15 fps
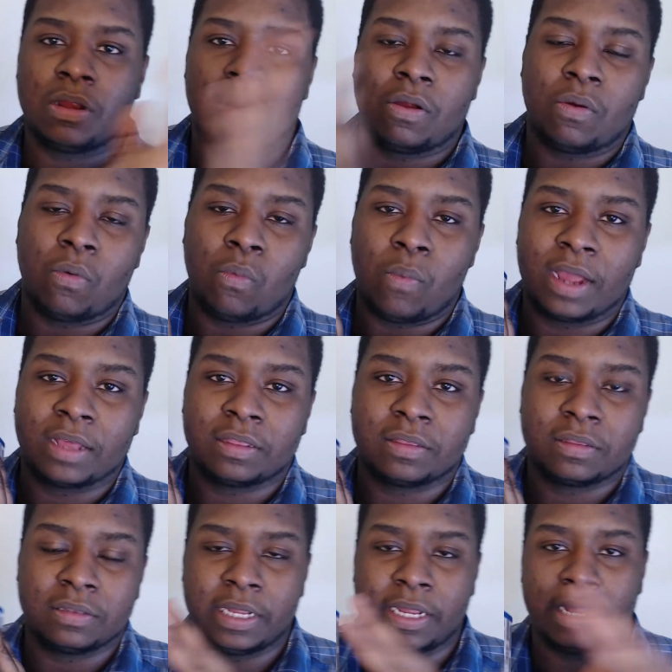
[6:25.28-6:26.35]
with
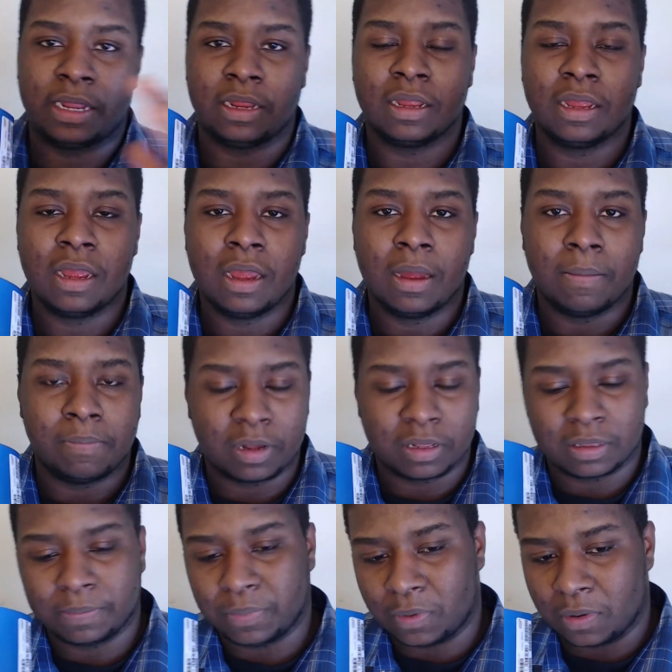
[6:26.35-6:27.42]
the
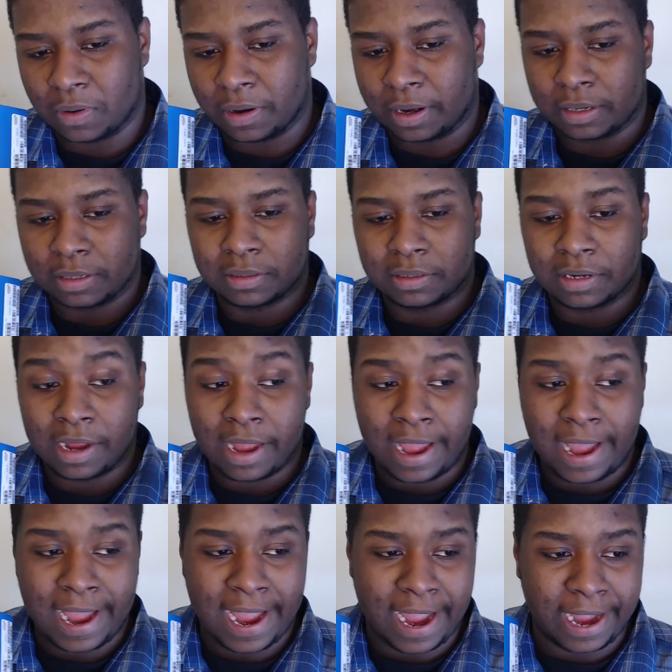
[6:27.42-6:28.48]
motherboard
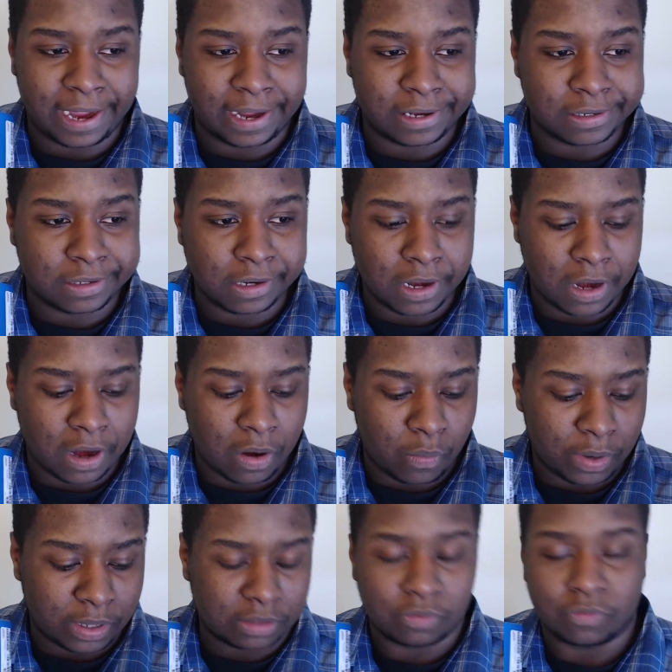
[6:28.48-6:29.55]
and, you know,
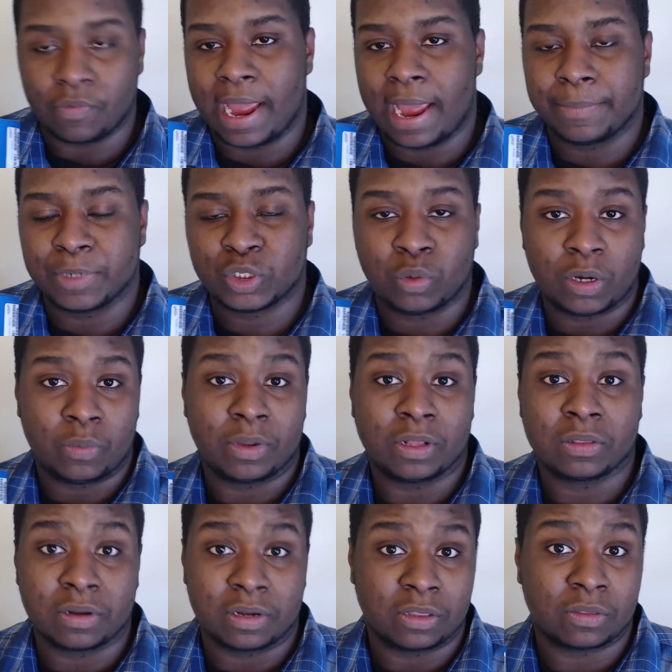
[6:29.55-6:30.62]
with the RAM at
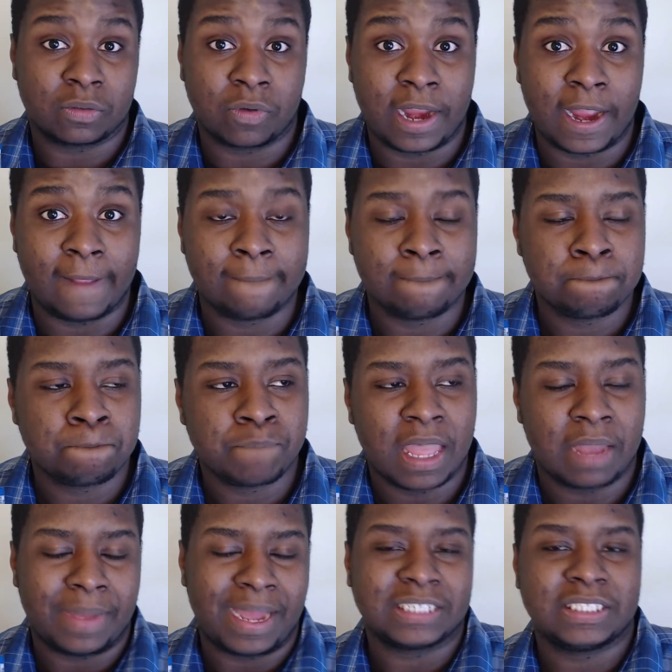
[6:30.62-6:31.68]
2133,
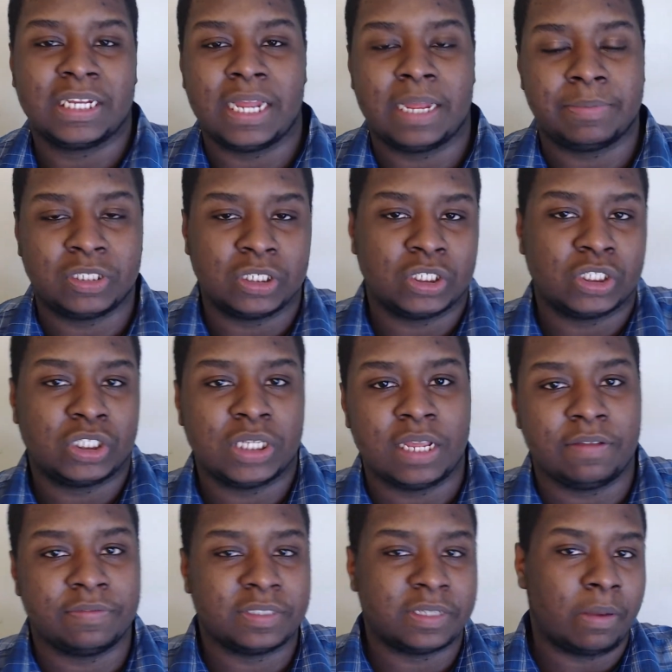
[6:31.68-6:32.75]
I'm actually able to
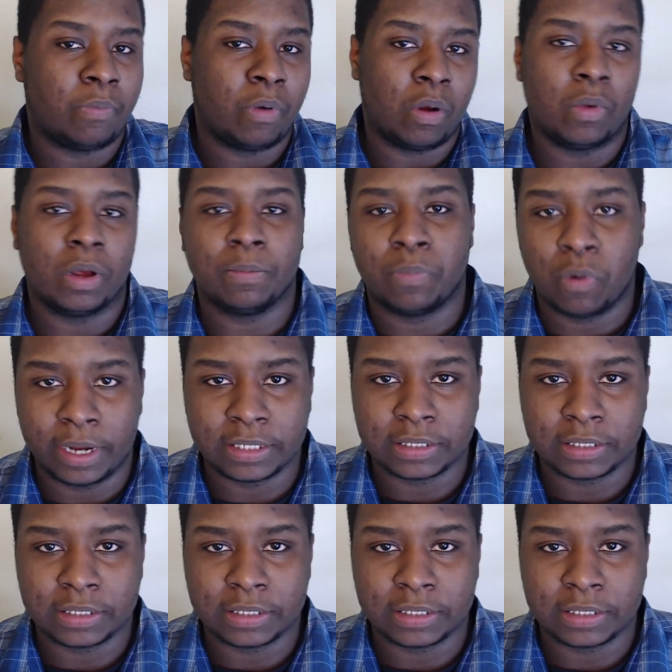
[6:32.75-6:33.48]
achieve 10.1 points.